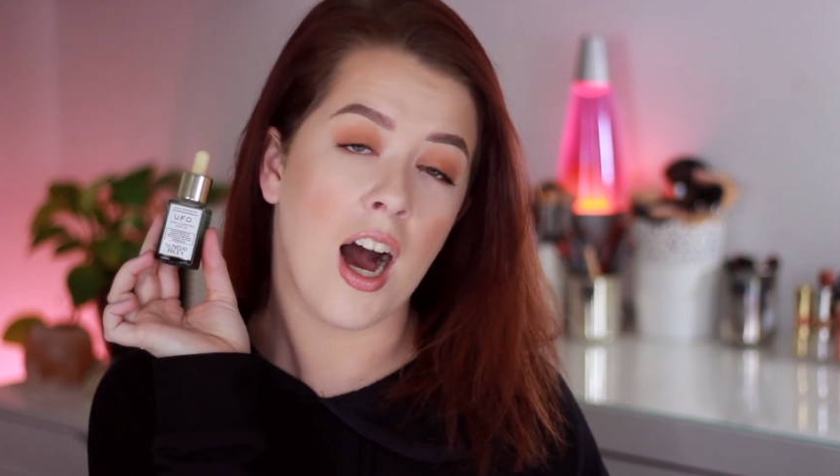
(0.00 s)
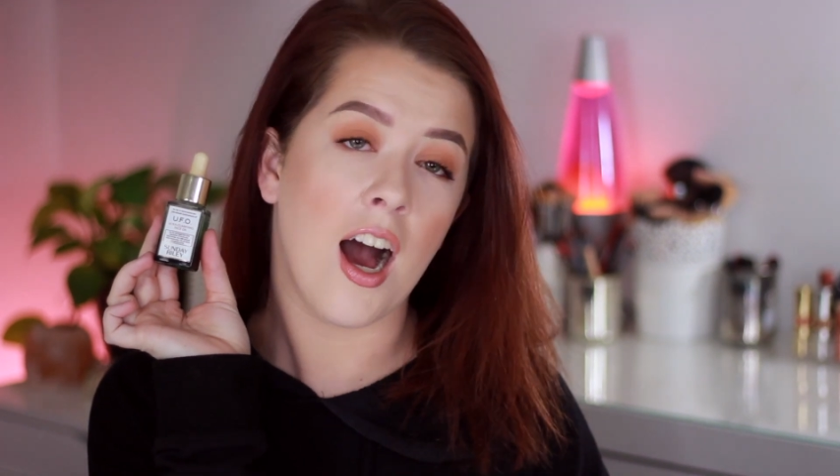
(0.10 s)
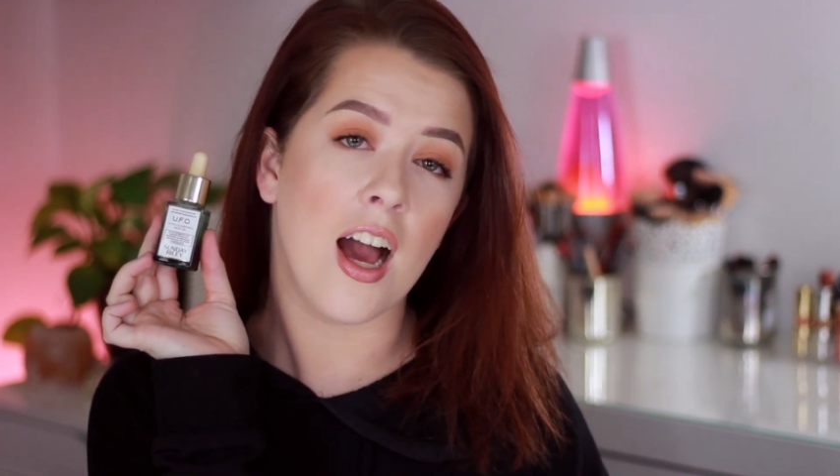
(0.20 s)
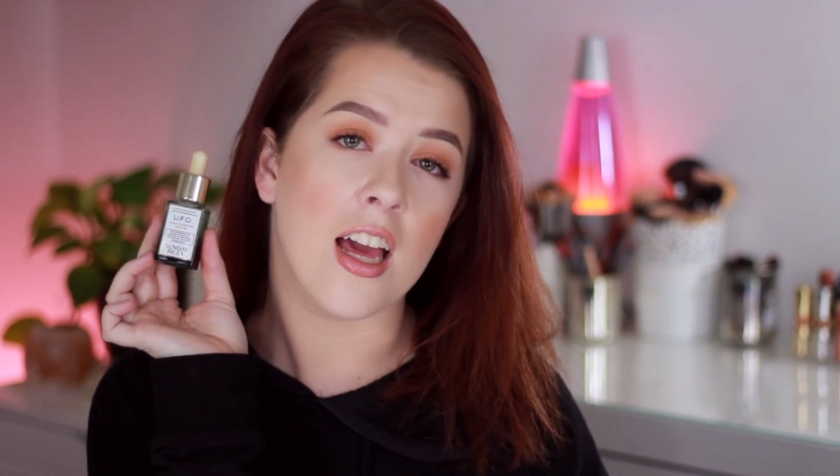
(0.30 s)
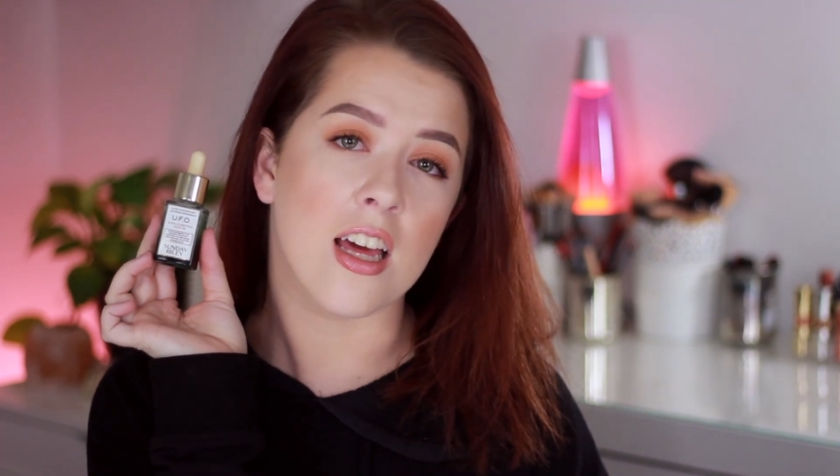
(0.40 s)

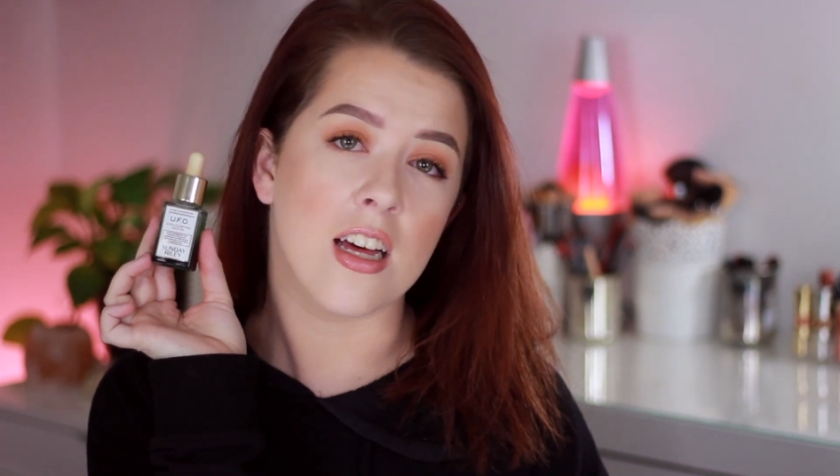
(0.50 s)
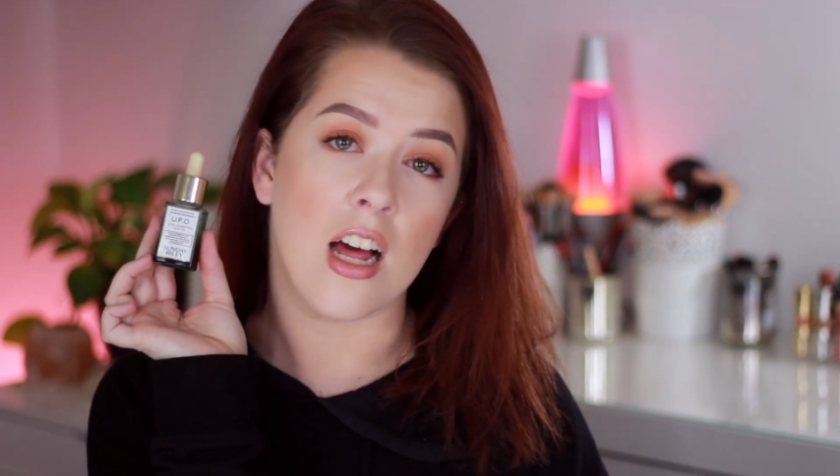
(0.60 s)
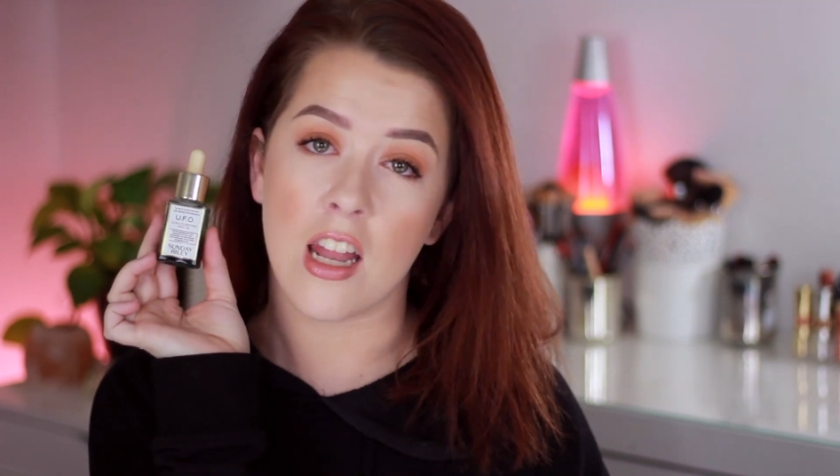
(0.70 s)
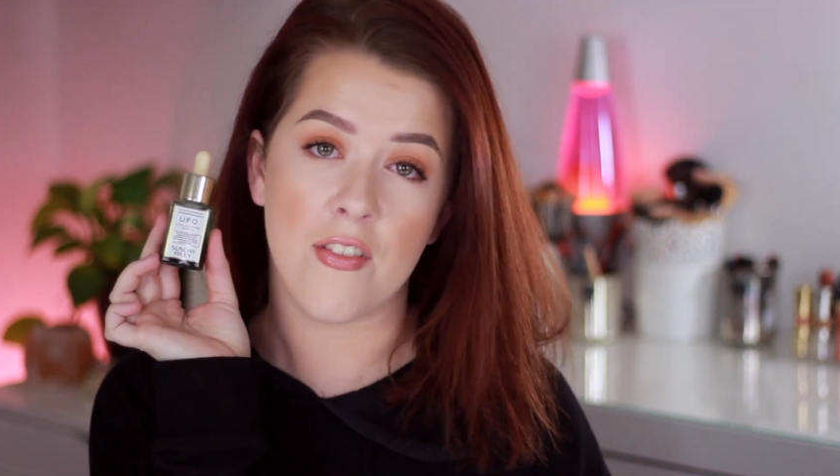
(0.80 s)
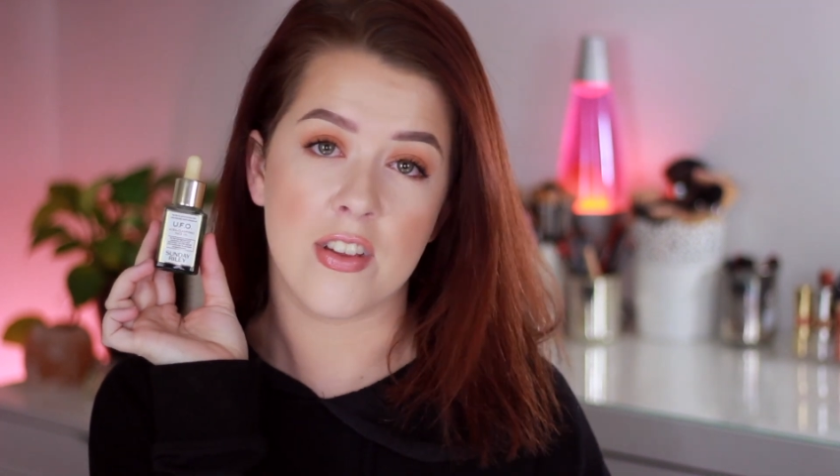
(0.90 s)
I
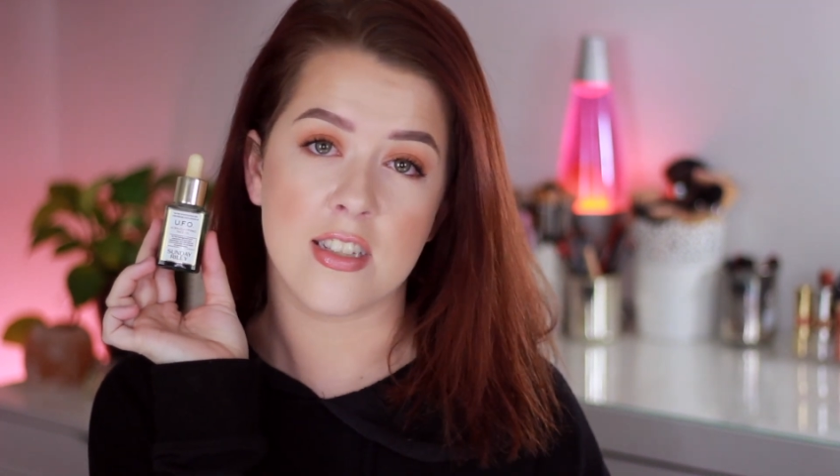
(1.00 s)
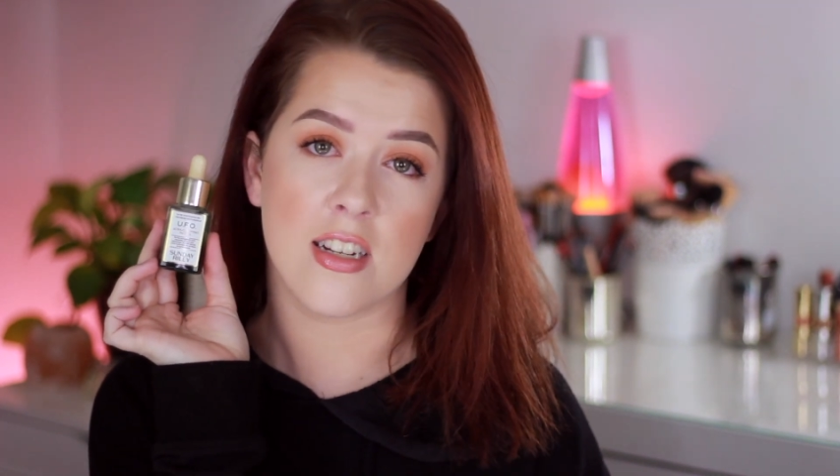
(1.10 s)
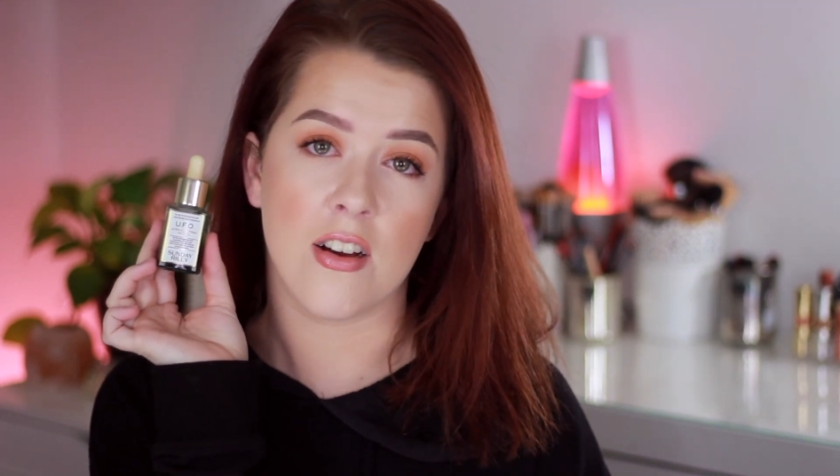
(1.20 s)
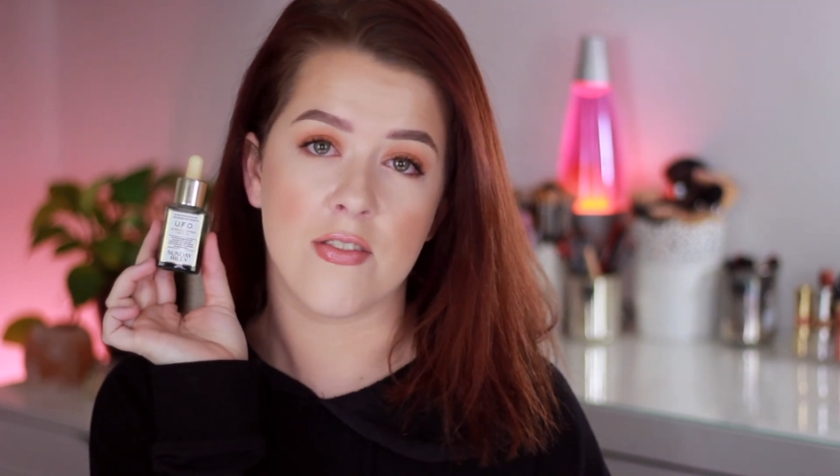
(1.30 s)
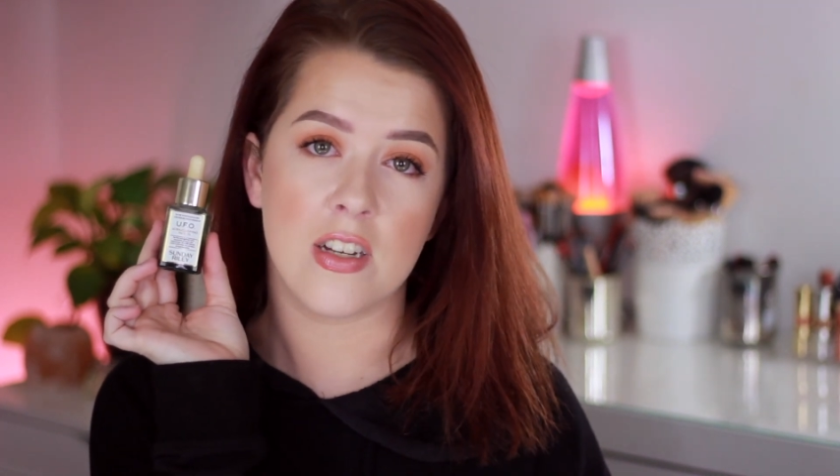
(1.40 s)
love this
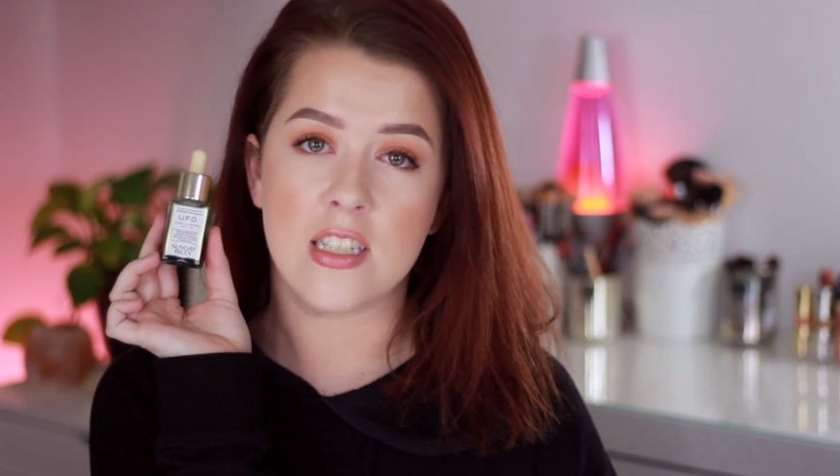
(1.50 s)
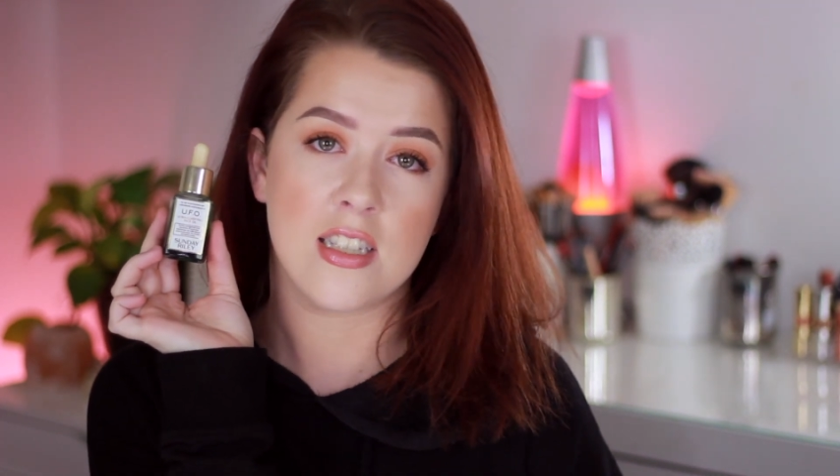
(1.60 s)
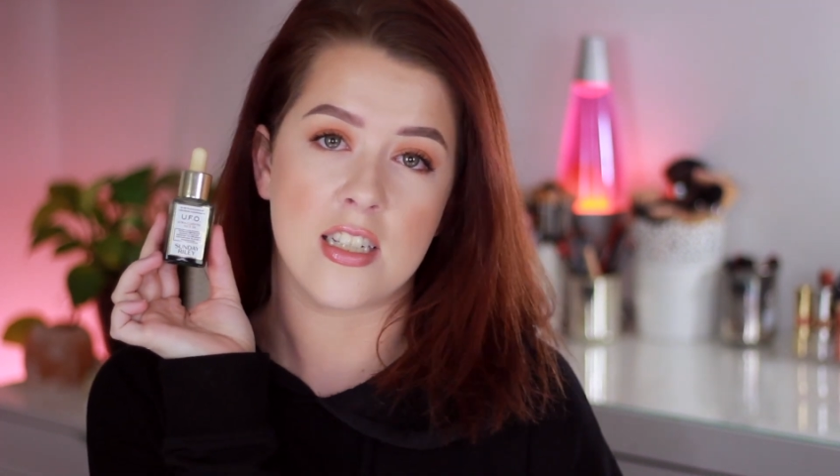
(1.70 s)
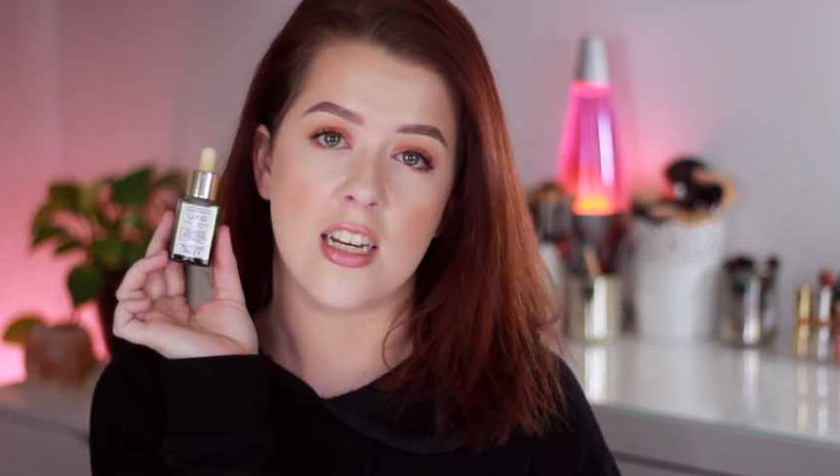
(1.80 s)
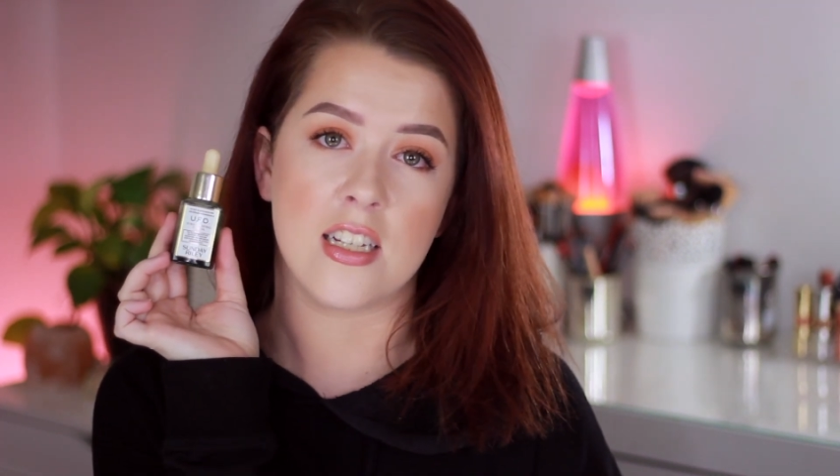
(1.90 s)
stuff. It's
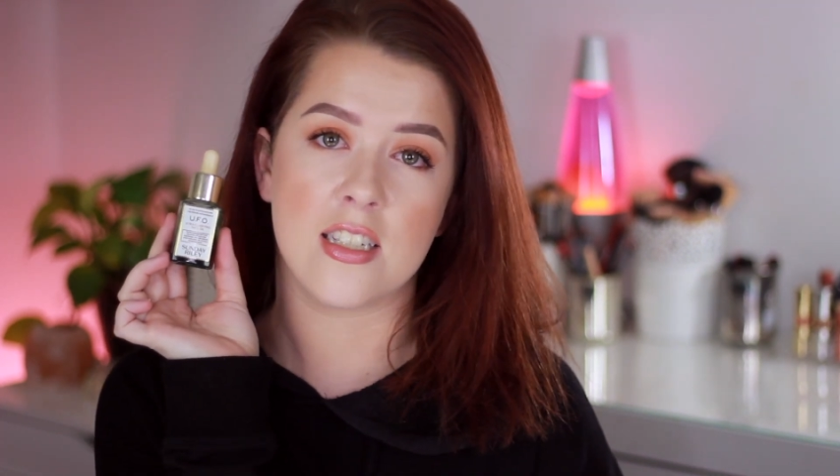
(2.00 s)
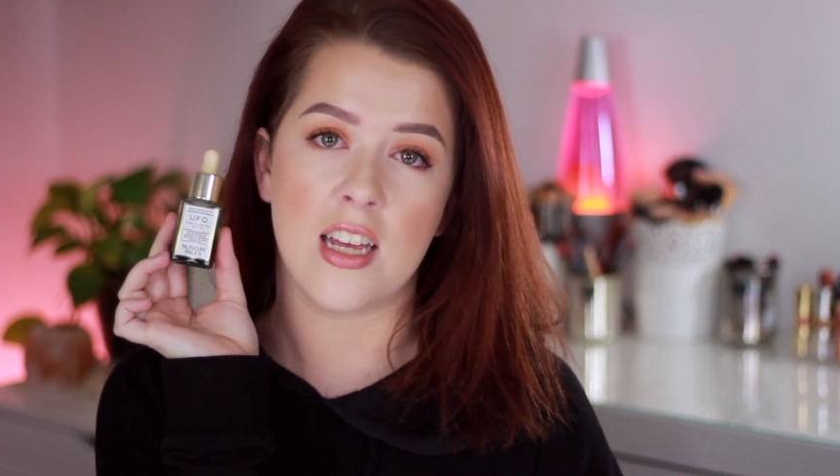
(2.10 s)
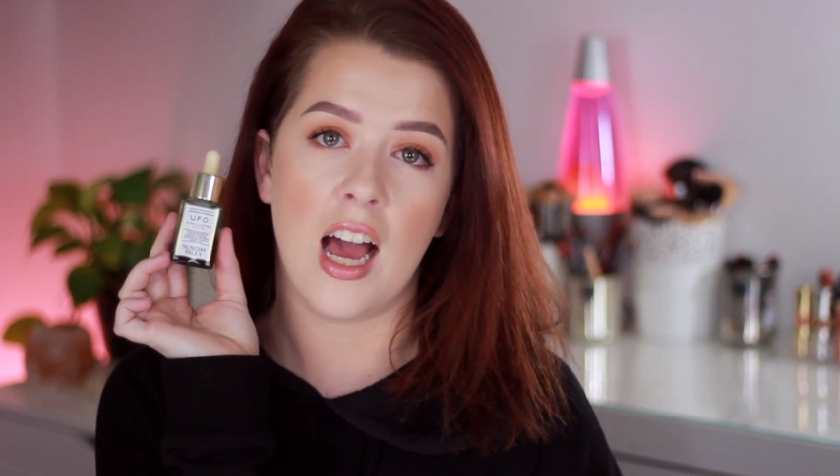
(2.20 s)
the tits.